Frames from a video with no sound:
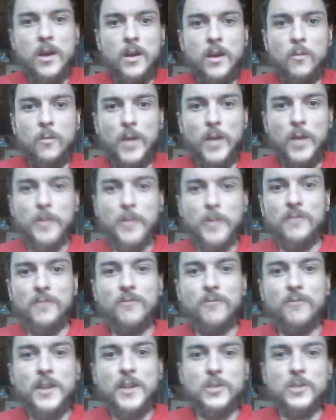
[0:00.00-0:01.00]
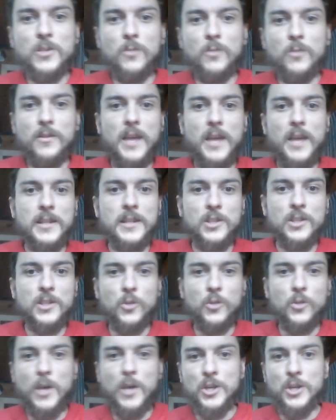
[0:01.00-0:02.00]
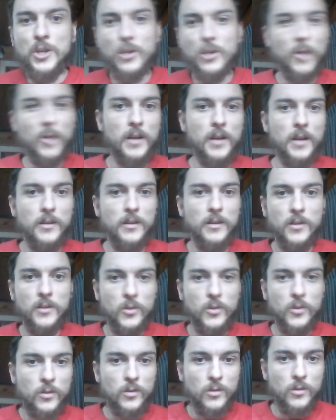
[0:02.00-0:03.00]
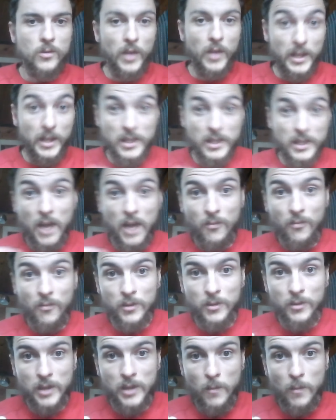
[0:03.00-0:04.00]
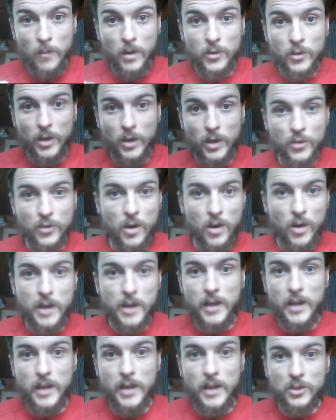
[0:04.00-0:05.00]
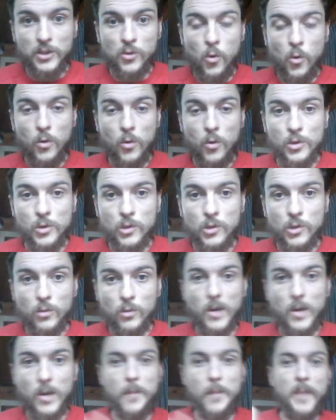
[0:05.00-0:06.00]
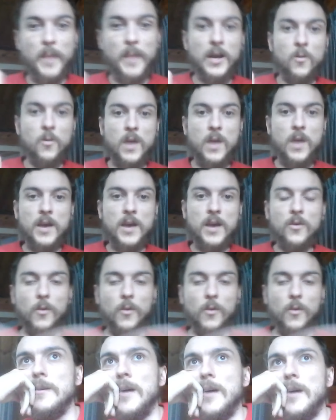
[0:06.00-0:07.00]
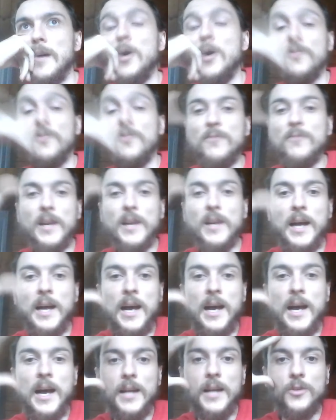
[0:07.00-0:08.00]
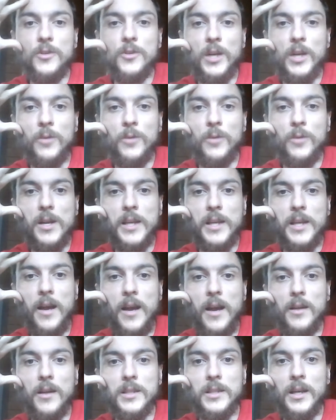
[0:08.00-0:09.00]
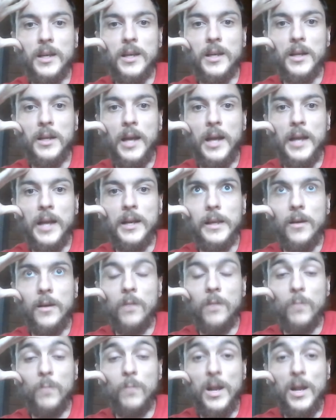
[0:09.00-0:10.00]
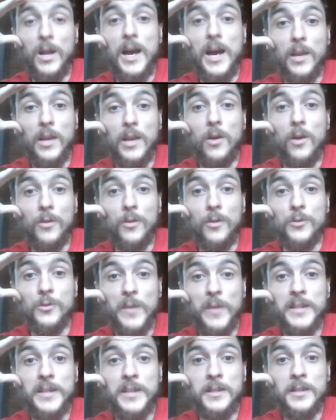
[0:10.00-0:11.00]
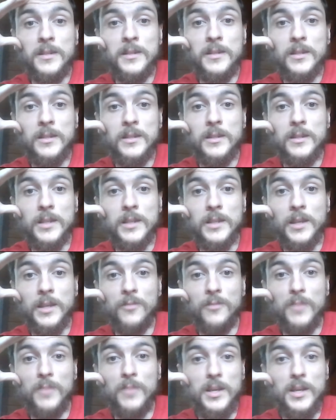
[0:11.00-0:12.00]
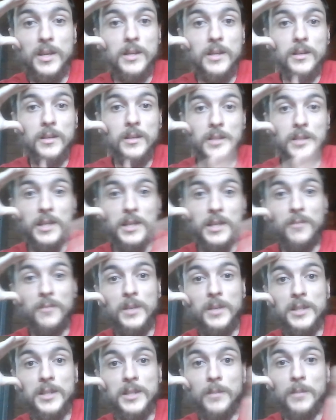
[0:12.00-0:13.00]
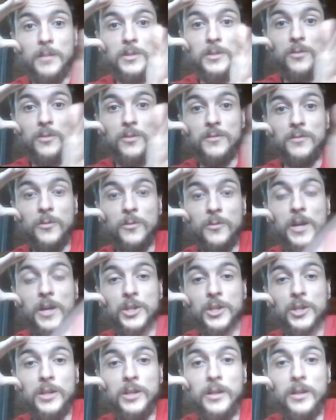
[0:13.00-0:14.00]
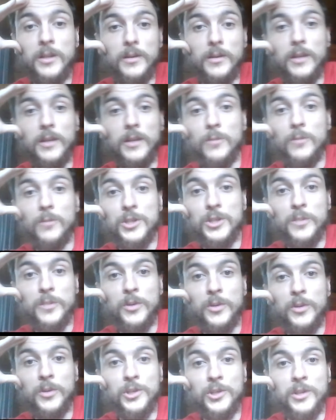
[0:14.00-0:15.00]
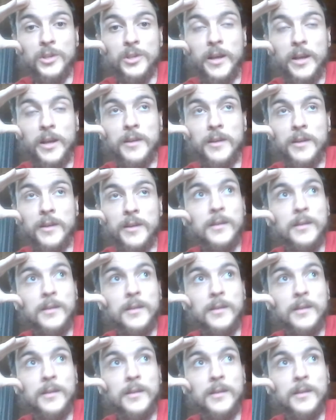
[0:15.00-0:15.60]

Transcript: when I'm confronted with that situation? Do I do I get tough with someone? Do I try and act staunch, or do I back away? Or I often find it hard trying to create a character and uh, rely a lot on directors to give me to give me some sort of direction in, in which to push the character.